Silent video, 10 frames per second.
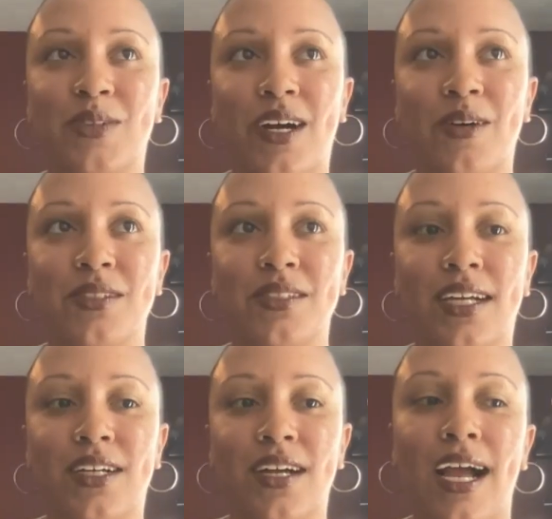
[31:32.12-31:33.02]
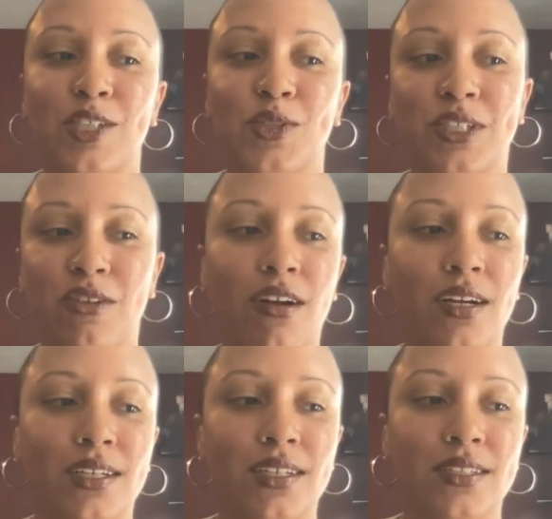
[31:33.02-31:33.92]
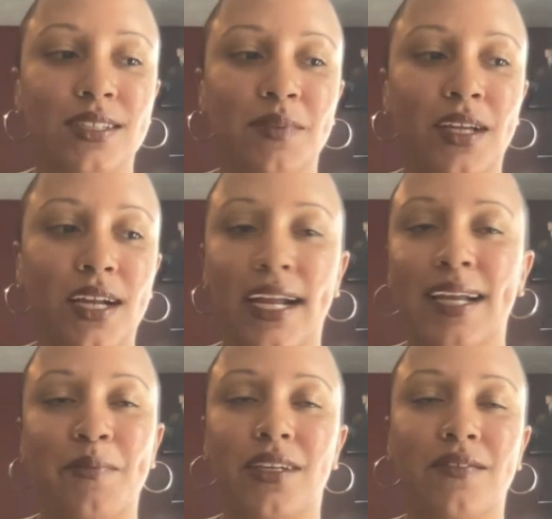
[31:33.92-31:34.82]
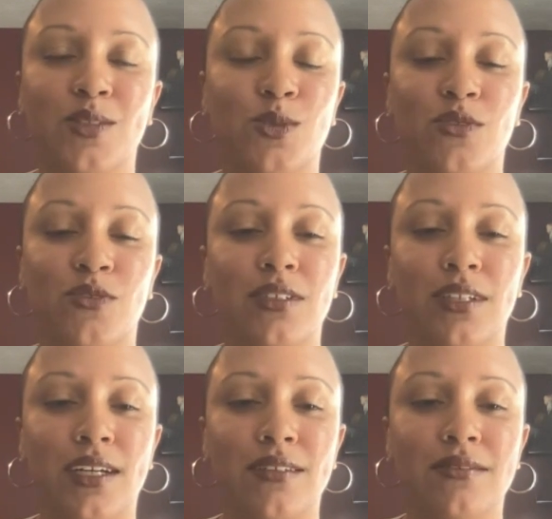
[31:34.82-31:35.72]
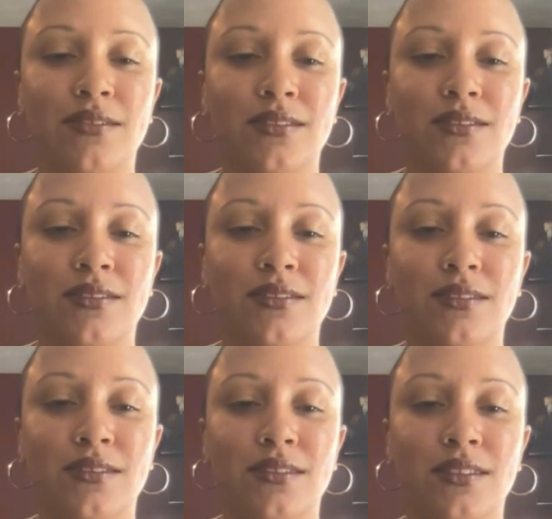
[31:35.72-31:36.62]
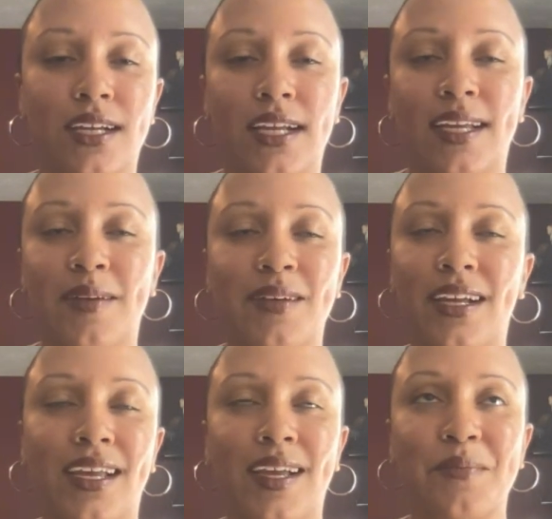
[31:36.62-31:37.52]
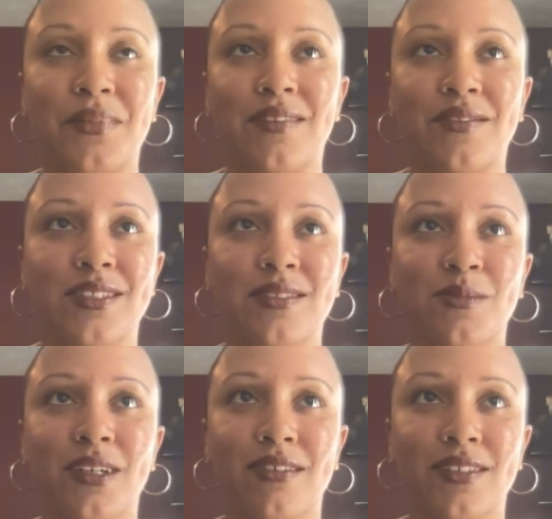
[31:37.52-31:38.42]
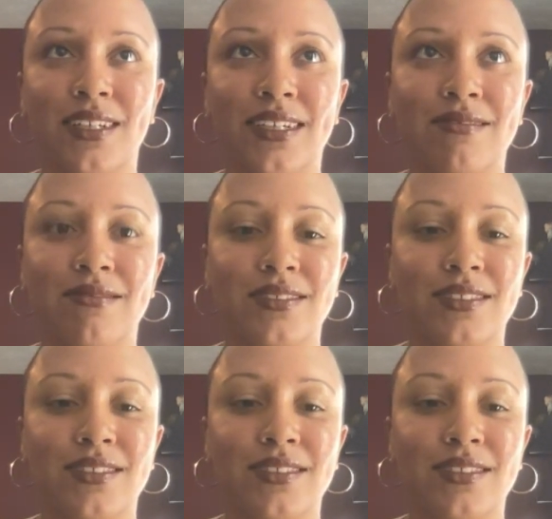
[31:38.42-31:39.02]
where I was like actually crying, because I'm like, I can't believe this was real life. Like I can't believe this is my real life.